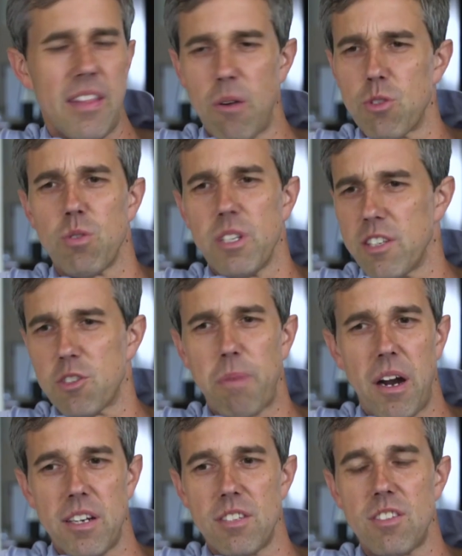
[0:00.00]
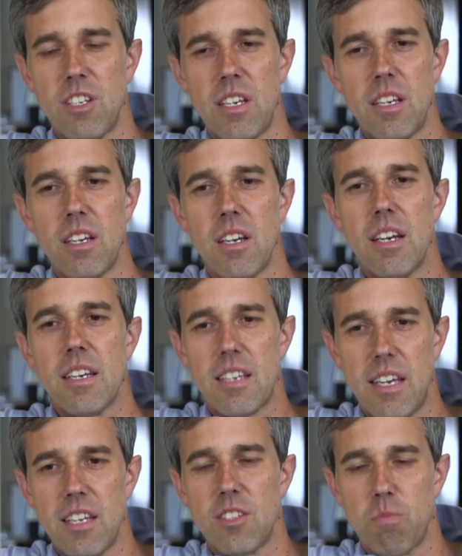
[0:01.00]
And that was really inspiring to see
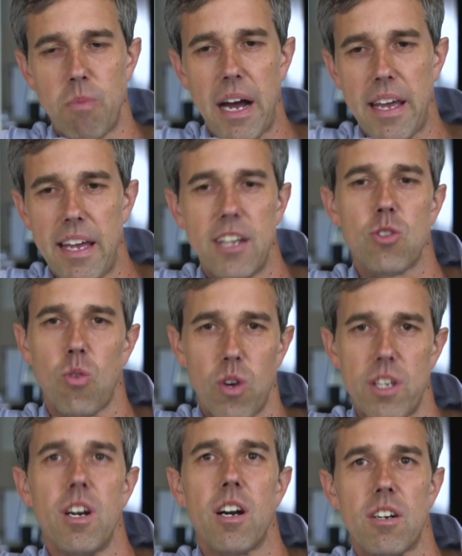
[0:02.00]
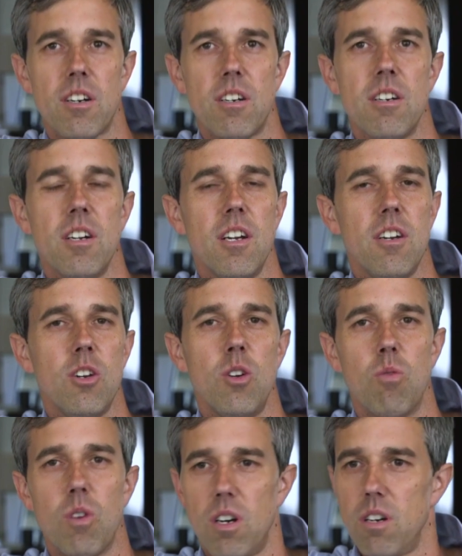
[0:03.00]
kids my age or younger
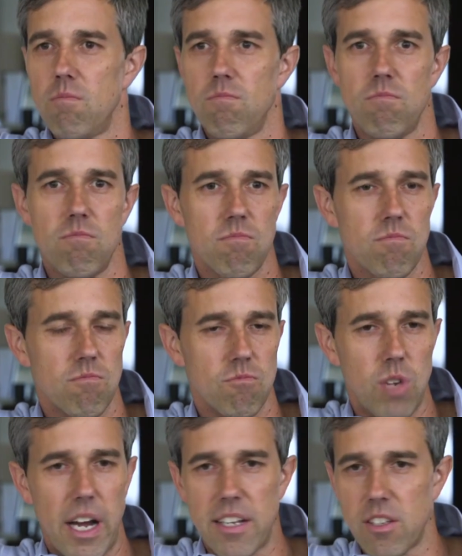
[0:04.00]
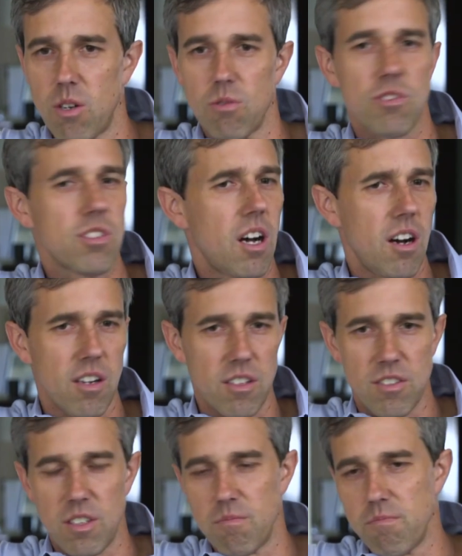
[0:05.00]
who were writing their own
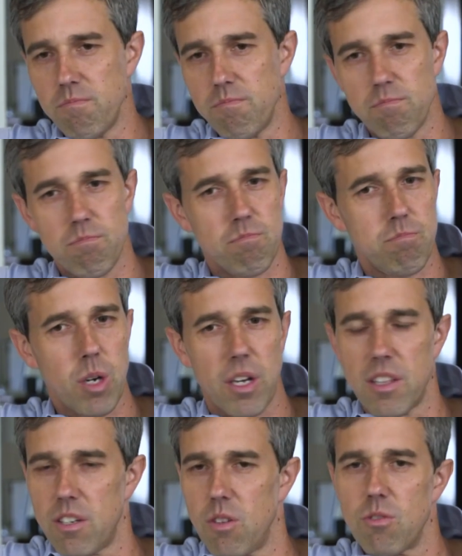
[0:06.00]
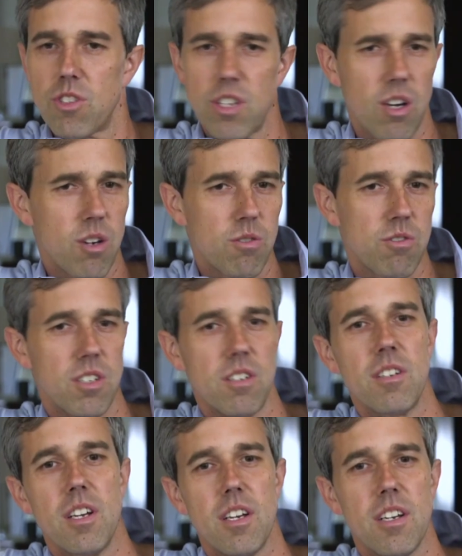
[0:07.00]
songs and booking their own shows
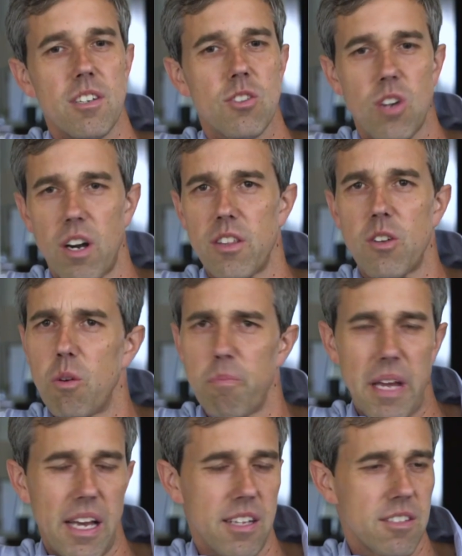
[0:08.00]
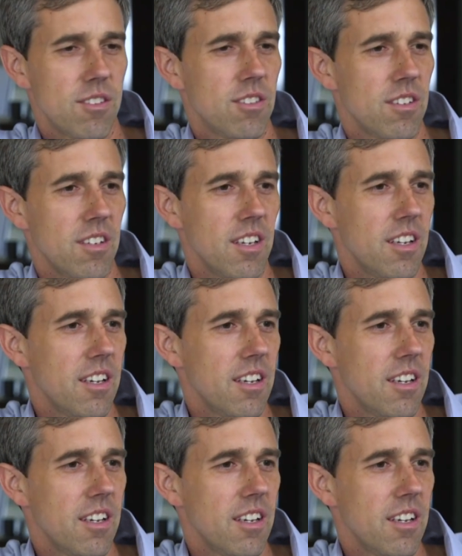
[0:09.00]
and starting their own bands.